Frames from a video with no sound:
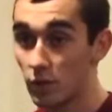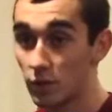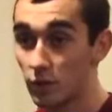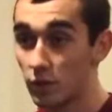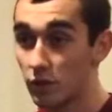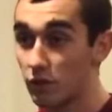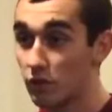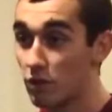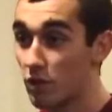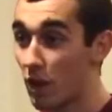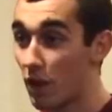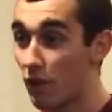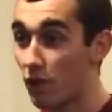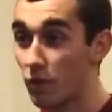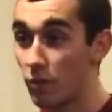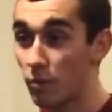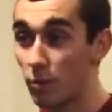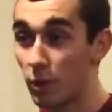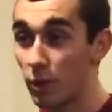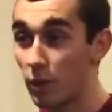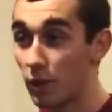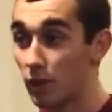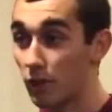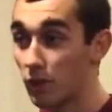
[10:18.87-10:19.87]
7
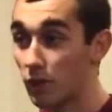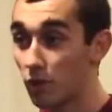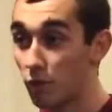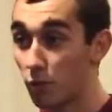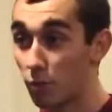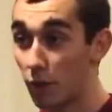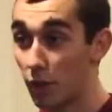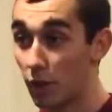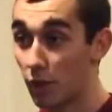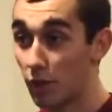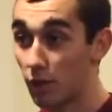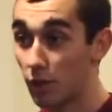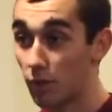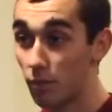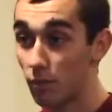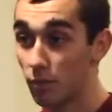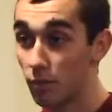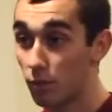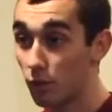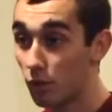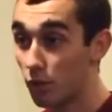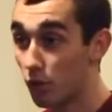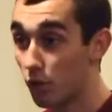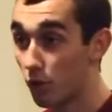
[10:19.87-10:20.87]
minutes to make
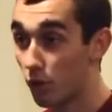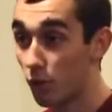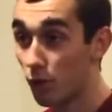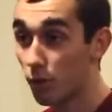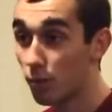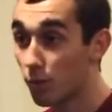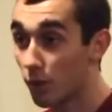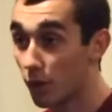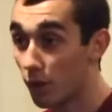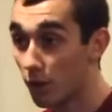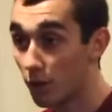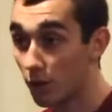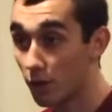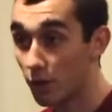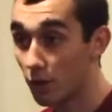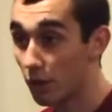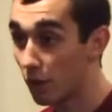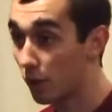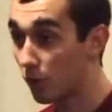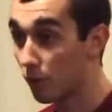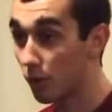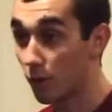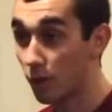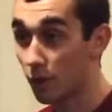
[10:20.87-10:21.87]
your bunk
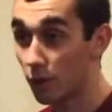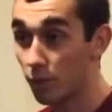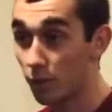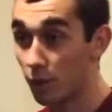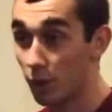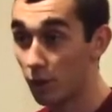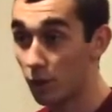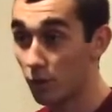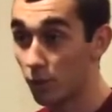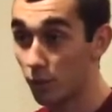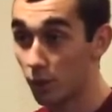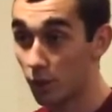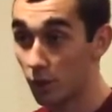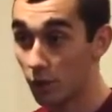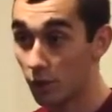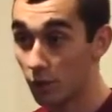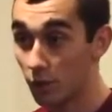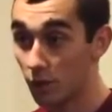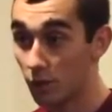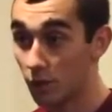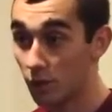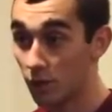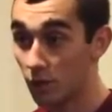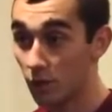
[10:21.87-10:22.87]
and your bunkmate's bunk,
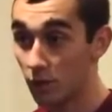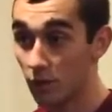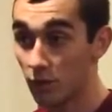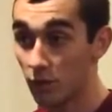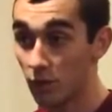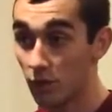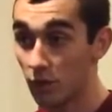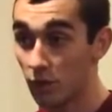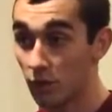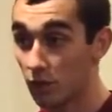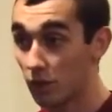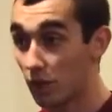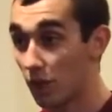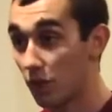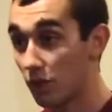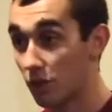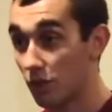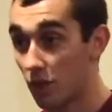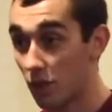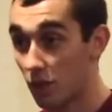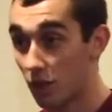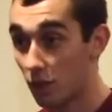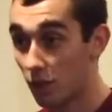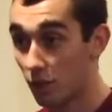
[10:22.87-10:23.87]
and you guys
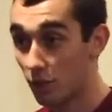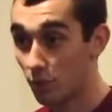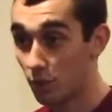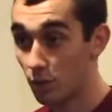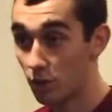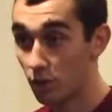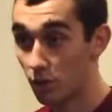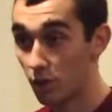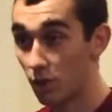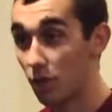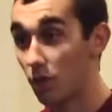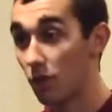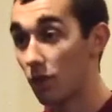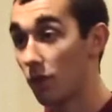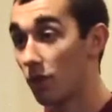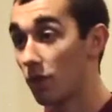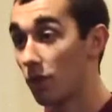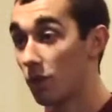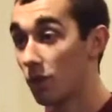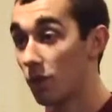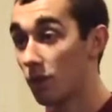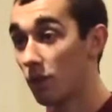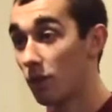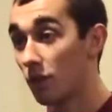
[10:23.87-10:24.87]
got to help each other.
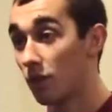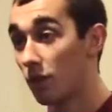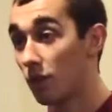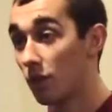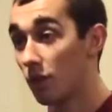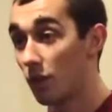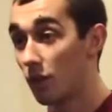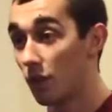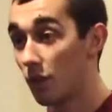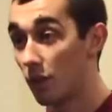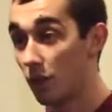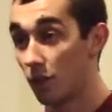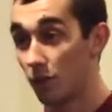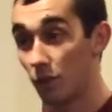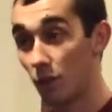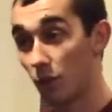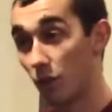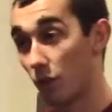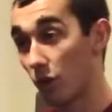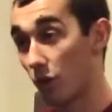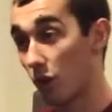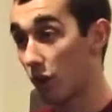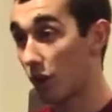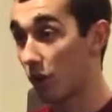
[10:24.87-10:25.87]
And if
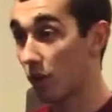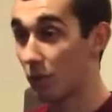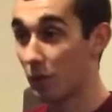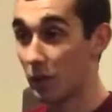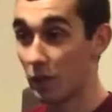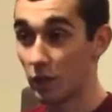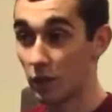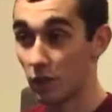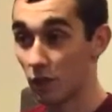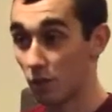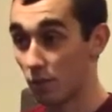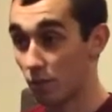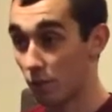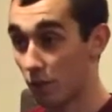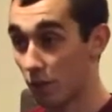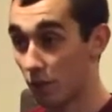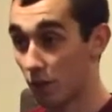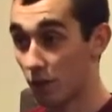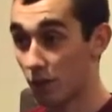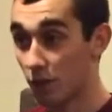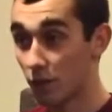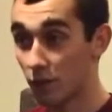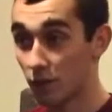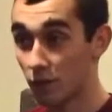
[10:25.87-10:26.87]
you're good at making your
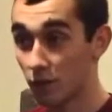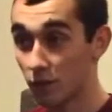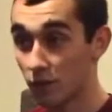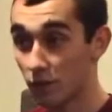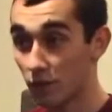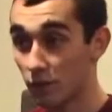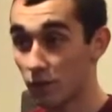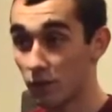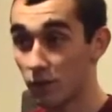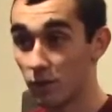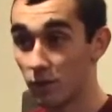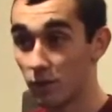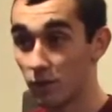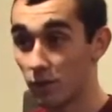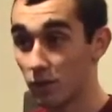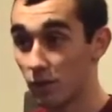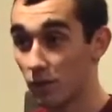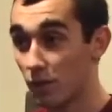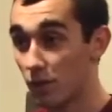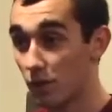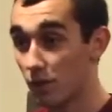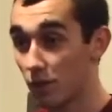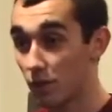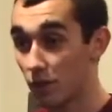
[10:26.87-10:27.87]
bunk,
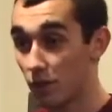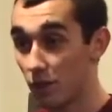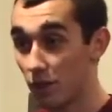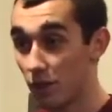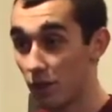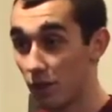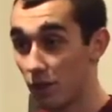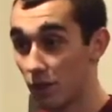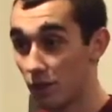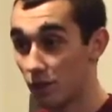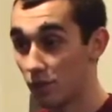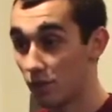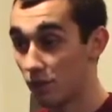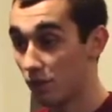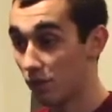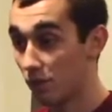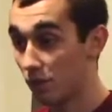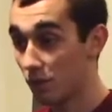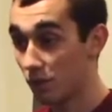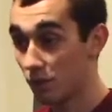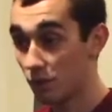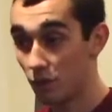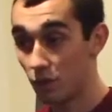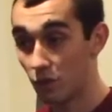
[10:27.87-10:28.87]
then
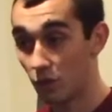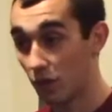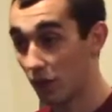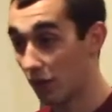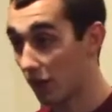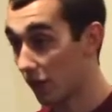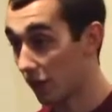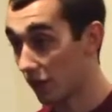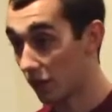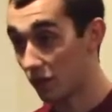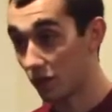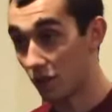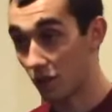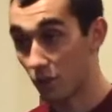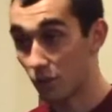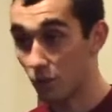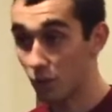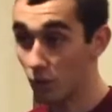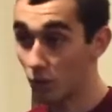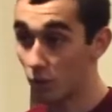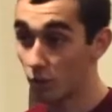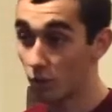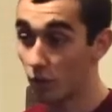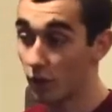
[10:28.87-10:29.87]
you can get it done
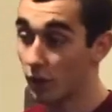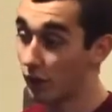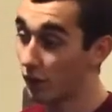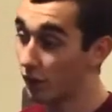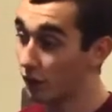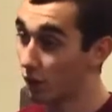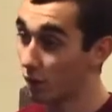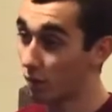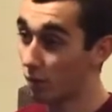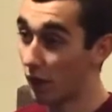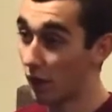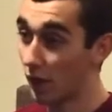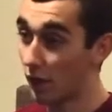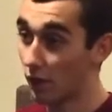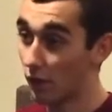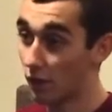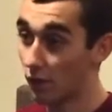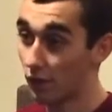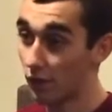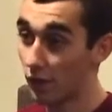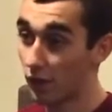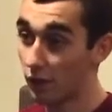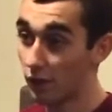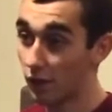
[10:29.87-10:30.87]
real quick, and you're back
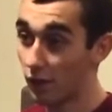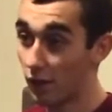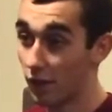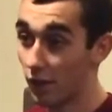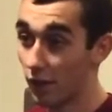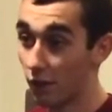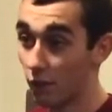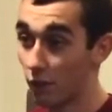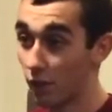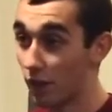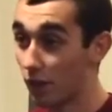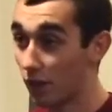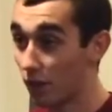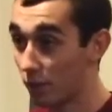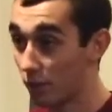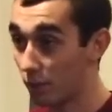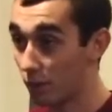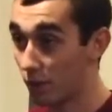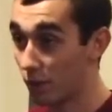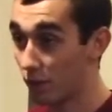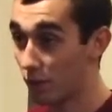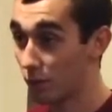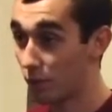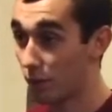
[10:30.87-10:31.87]
on that line ready to
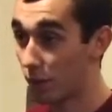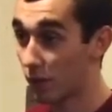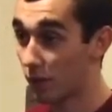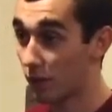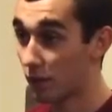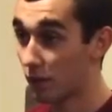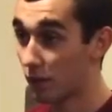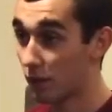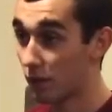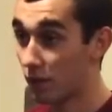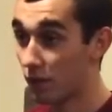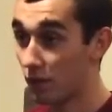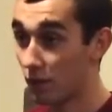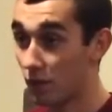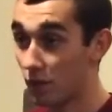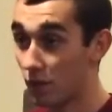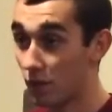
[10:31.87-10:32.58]
be inspected